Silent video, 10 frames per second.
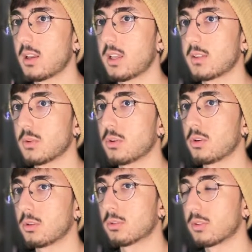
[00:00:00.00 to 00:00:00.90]
at
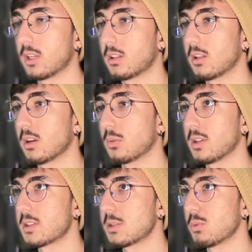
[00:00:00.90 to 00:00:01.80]
all right now.
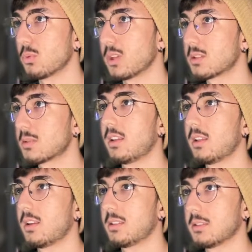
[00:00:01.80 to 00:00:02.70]
Let's remove it.
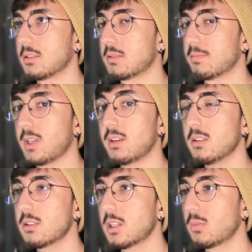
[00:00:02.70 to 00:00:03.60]
And
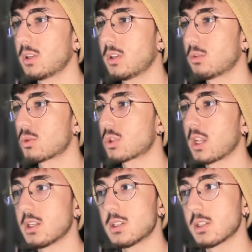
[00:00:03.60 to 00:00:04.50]
another thing we need to
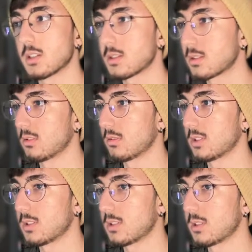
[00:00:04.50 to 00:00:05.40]
change is
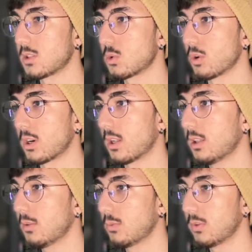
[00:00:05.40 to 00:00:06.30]
this
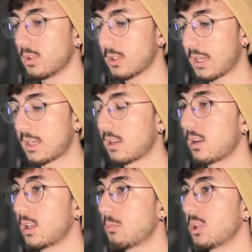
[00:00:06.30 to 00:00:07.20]
URL. We will add an
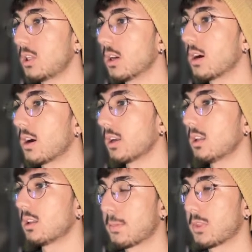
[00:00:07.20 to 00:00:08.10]

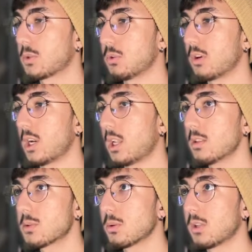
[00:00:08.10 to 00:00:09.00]
API to
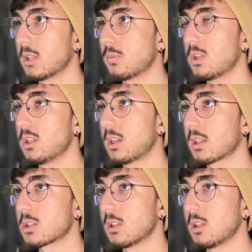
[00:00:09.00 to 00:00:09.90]
URL so that we
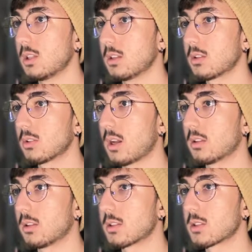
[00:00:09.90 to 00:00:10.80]
actually
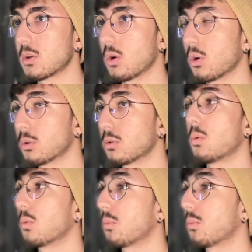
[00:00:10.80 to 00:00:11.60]
run this code.